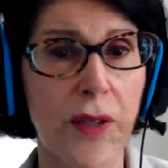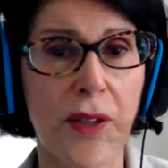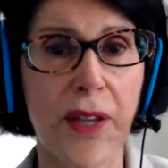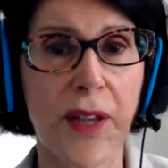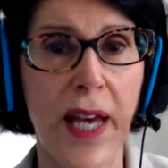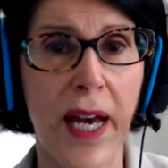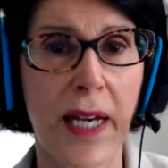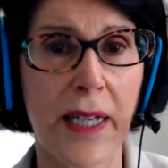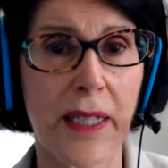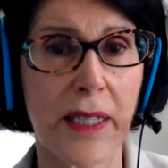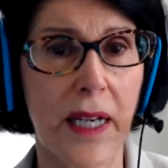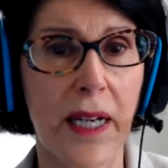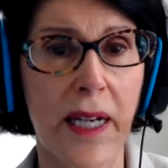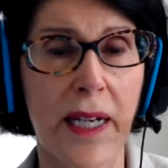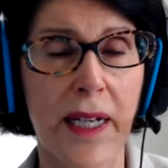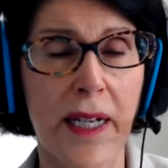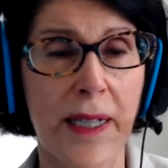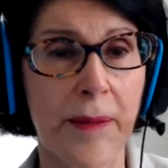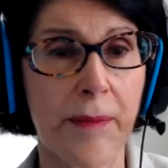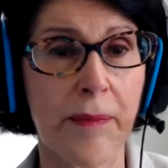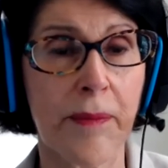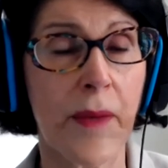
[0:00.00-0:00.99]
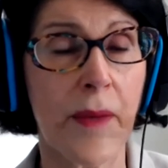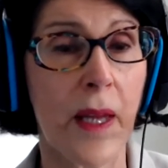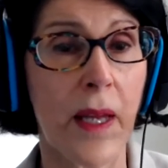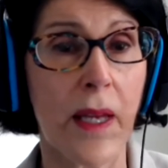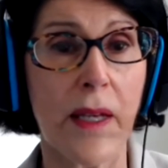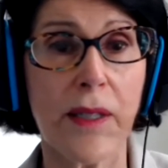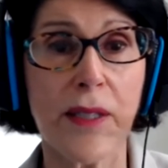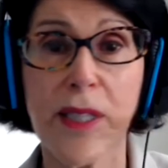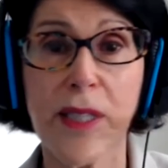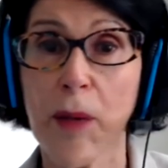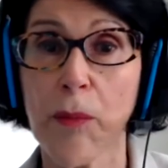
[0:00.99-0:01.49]
that
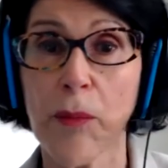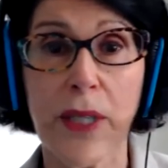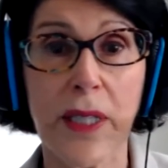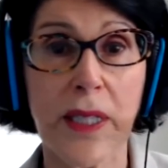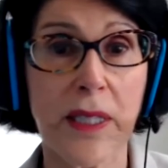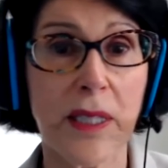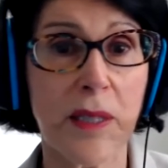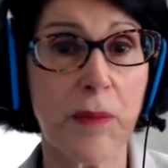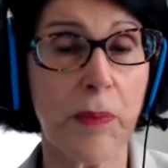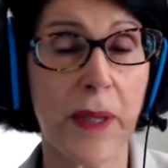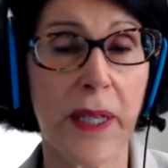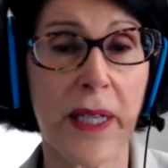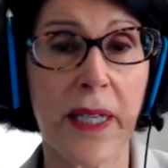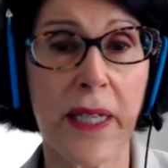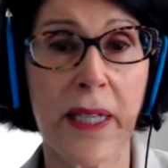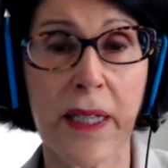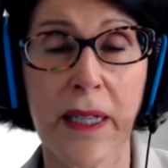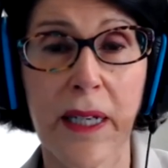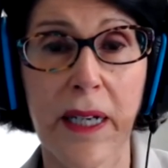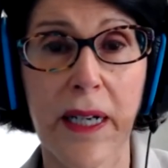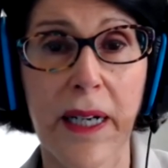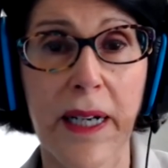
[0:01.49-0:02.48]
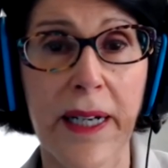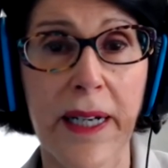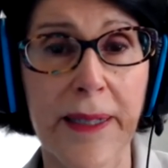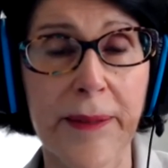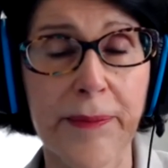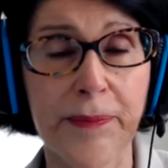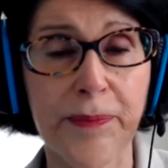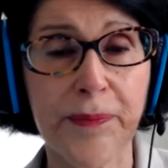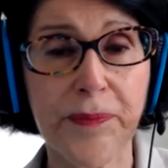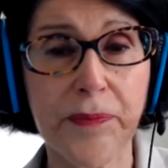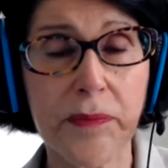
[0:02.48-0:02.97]
someone is being
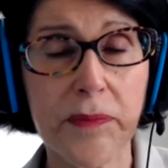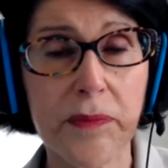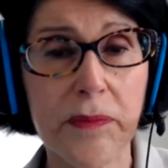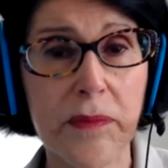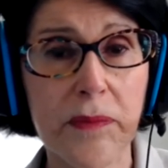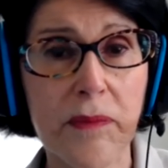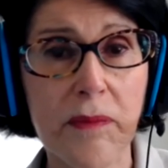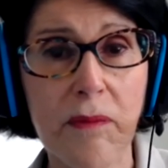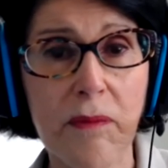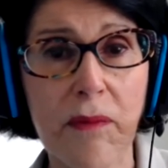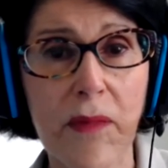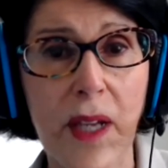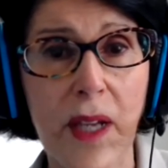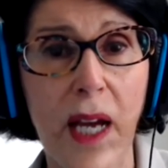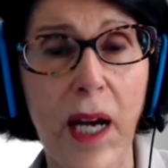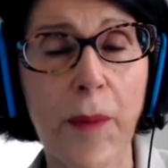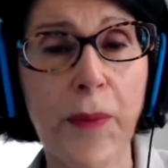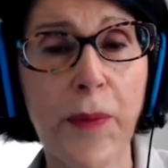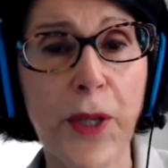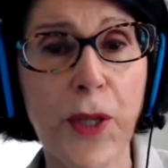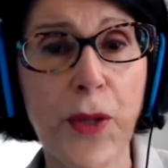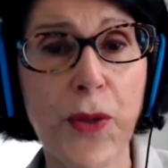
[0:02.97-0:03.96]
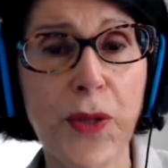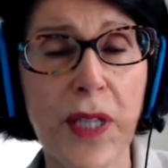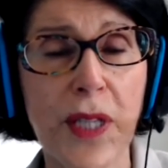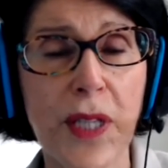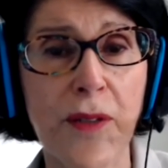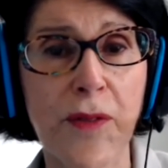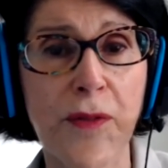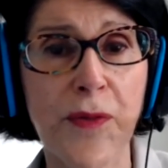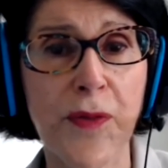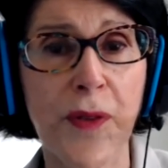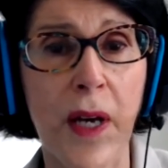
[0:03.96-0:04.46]

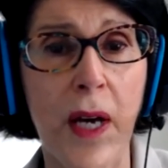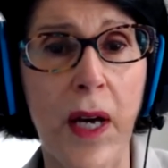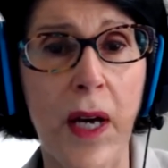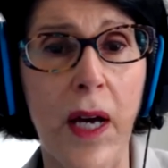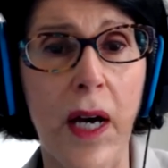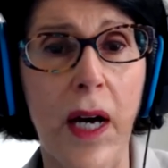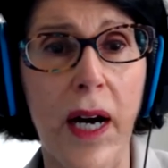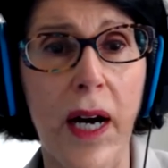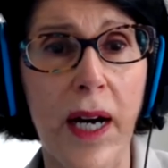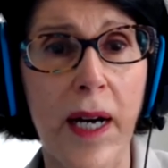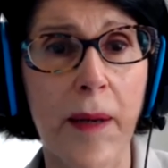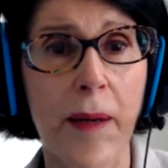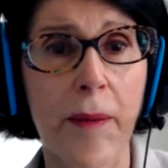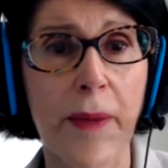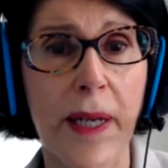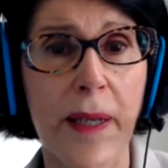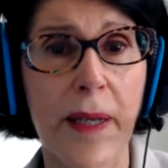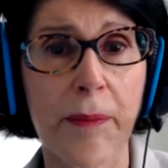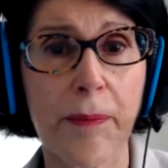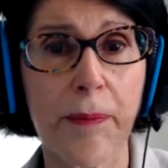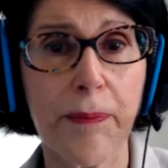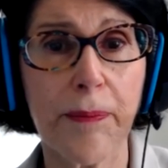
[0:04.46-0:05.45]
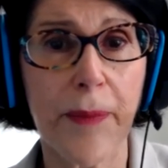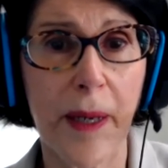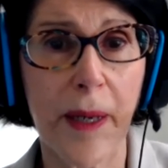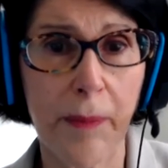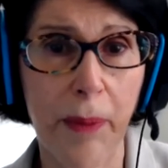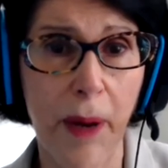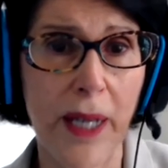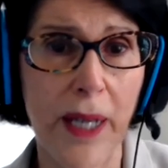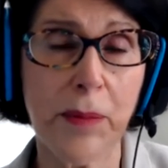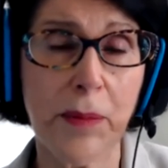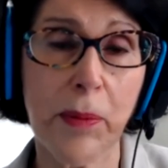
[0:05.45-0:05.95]
abusive and
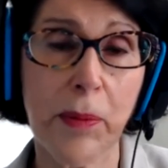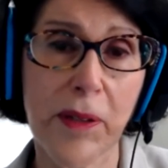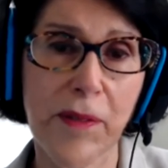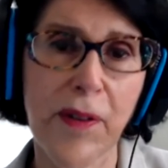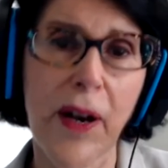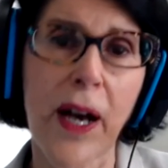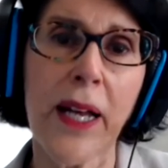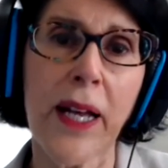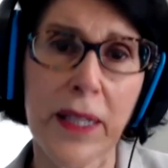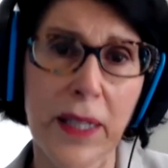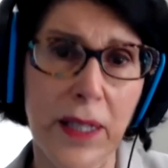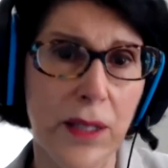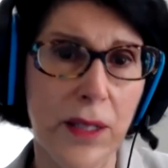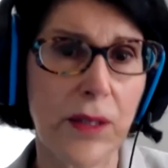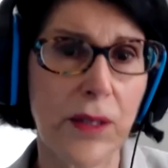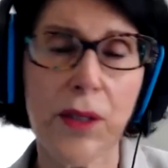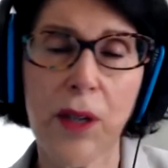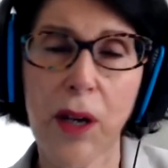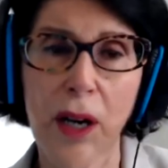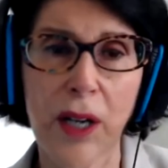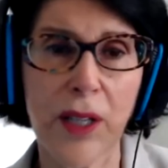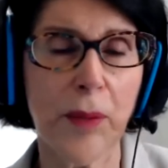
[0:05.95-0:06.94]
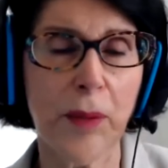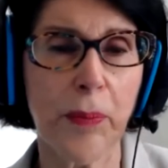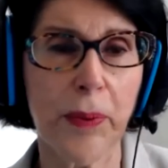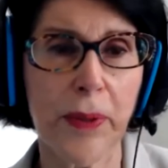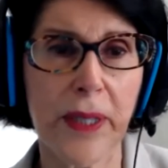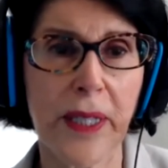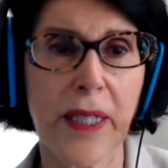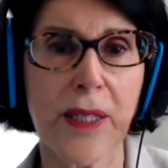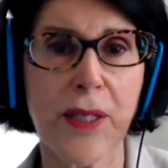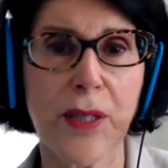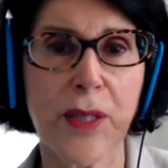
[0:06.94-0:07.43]
possibly violent, call the
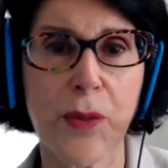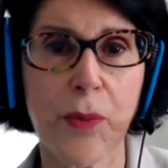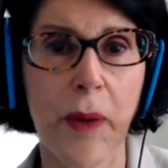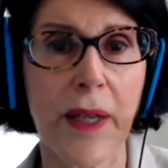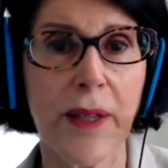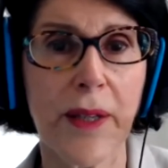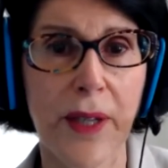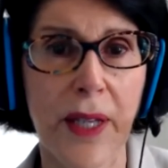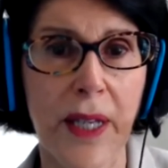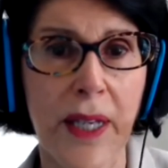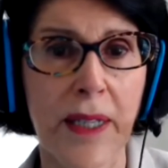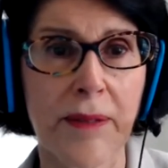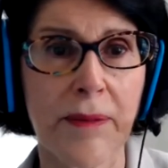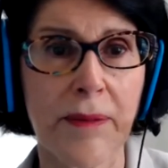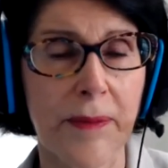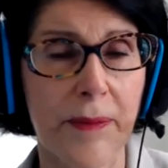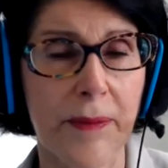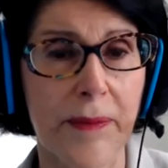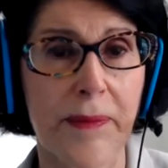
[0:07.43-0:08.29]
police right then.